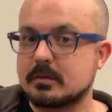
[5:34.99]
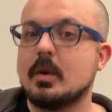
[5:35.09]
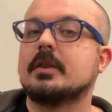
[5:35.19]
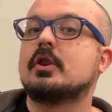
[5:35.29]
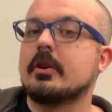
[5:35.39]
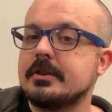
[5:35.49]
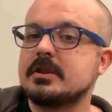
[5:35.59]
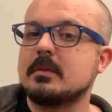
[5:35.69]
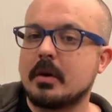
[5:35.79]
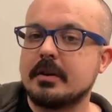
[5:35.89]
while encouraging
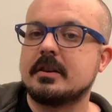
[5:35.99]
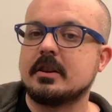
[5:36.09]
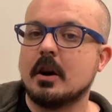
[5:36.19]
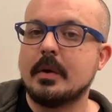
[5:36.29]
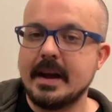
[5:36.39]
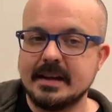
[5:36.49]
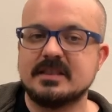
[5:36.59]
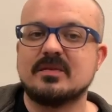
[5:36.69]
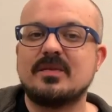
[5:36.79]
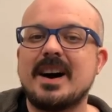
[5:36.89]
the party to go ahead, to
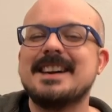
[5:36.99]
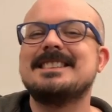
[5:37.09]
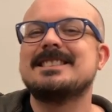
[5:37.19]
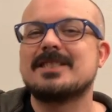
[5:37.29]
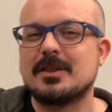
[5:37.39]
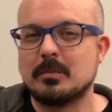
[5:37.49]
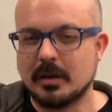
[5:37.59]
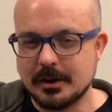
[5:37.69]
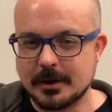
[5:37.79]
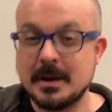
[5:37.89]
find his other
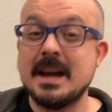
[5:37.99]
brother,